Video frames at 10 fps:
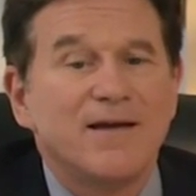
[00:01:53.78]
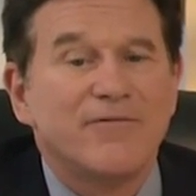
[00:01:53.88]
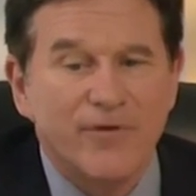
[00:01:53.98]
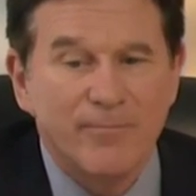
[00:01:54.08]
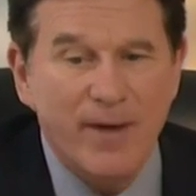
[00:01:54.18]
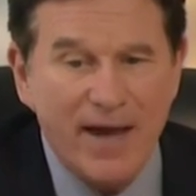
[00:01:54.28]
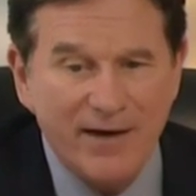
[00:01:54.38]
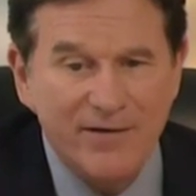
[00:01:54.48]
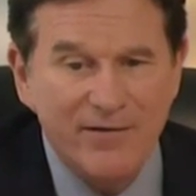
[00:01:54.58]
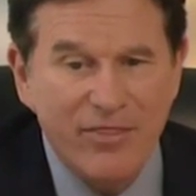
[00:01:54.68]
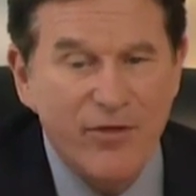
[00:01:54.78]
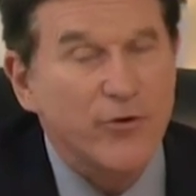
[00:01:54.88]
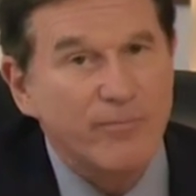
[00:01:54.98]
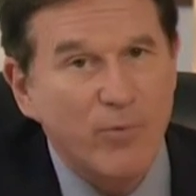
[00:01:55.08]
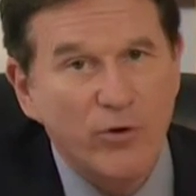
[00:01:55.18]
For impacted
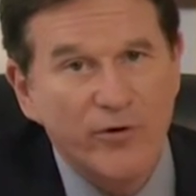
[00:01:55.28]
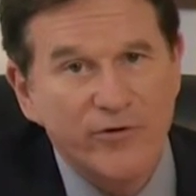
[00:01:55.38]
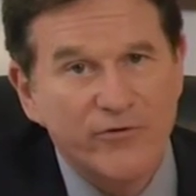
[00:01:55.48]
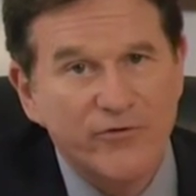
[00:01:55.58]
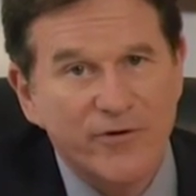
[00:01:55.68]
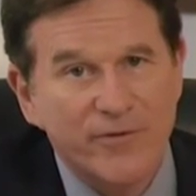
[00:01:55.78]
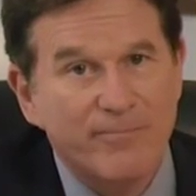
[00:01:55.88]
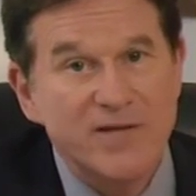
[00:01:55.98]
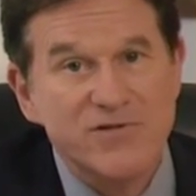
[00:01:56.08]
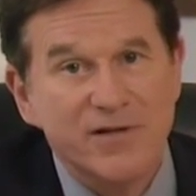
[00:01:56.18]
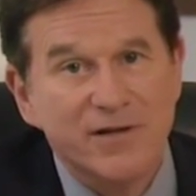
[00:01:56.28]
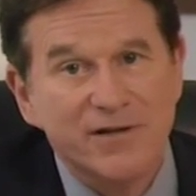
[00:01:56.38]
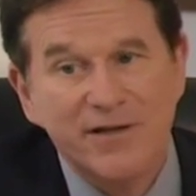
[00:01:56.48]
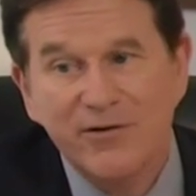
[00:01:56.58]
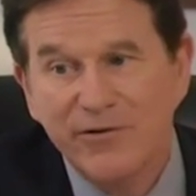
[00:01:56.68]
third molars, there are
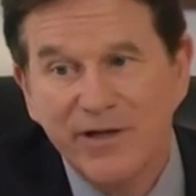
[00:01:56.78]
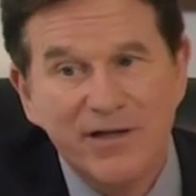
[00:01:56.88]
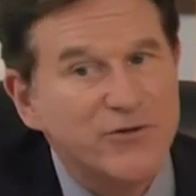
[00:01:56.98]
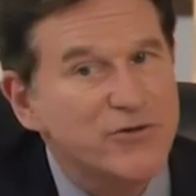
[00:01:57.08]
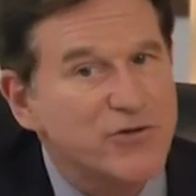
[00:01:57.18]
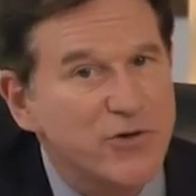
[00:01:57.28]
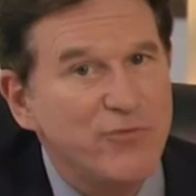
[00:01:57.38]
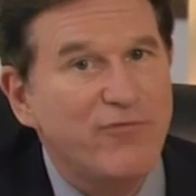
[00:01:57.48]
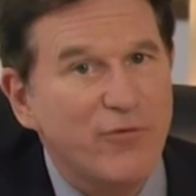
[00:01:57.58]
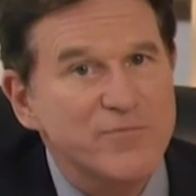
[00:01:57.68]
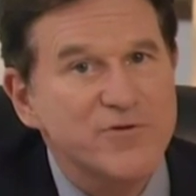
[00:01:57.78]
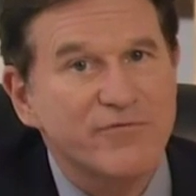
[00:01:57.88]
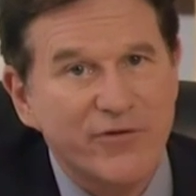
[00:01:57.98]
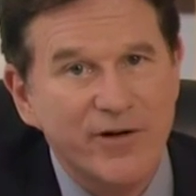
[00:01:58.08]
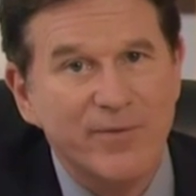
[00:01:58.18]
basically only two forms
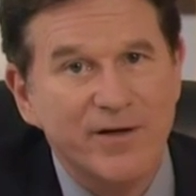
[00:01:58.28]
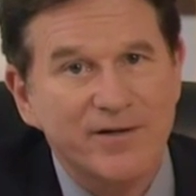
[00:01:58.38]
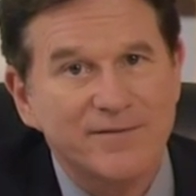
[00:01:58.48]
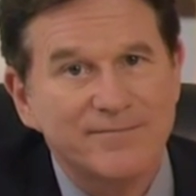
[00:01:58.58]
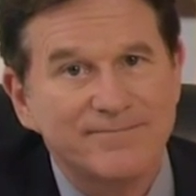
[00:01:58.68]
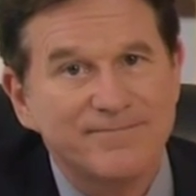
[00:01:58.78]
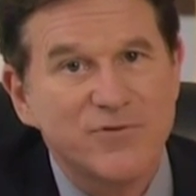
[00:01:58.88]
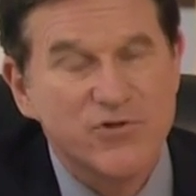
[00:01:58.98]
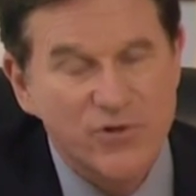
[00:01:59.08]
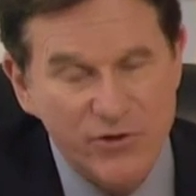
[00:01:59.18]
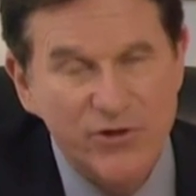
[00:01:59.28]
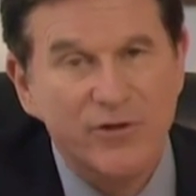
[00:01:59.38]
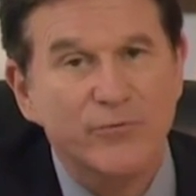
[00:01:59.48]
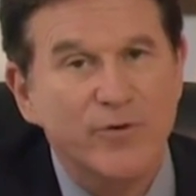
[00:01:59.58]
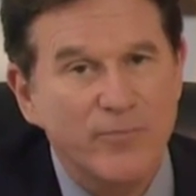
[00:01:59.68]
of treatment:
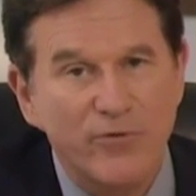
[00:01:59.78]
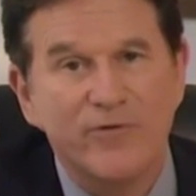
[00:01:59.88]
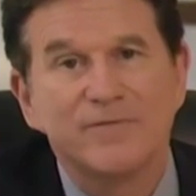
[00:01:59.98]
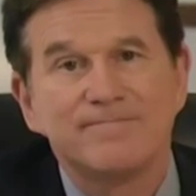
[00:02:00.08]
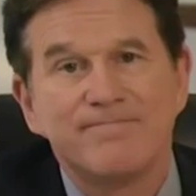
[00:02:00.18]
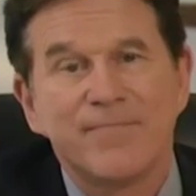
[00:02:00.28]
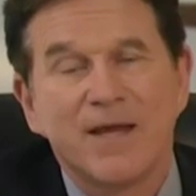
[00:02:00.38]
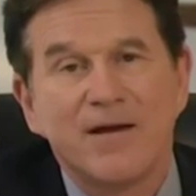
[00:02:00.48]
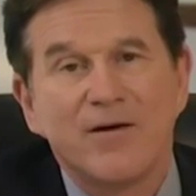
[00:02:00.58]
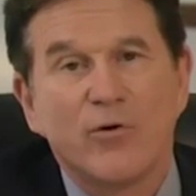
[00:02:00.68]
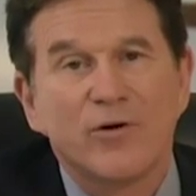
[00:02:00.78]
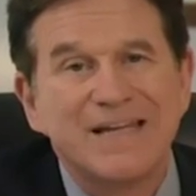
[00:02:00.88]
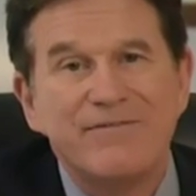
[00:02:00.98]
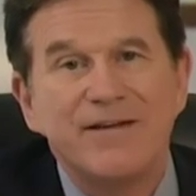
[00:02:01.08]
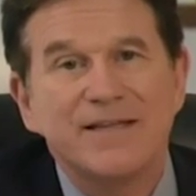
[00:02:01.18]
surgical removal or
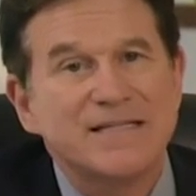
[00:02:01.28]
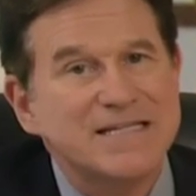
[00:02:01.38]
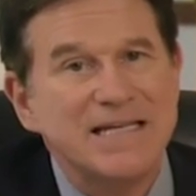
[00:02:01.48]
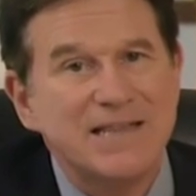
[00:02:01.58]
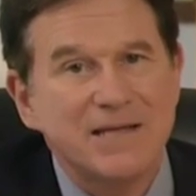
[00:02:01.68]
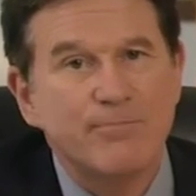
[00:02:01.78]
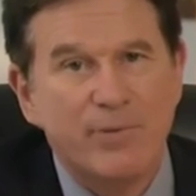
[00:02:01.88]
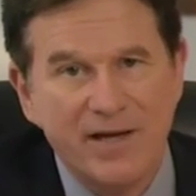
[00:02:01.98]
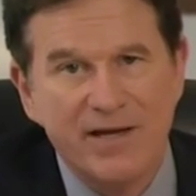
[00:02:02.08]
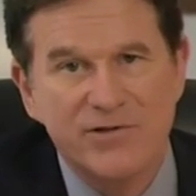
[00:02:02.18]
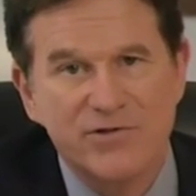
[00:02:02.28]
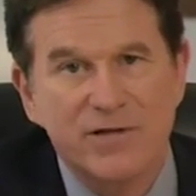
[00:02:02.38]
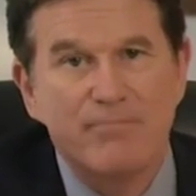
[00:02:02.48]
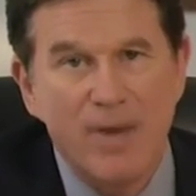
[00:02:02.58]
leaving the teeth in place and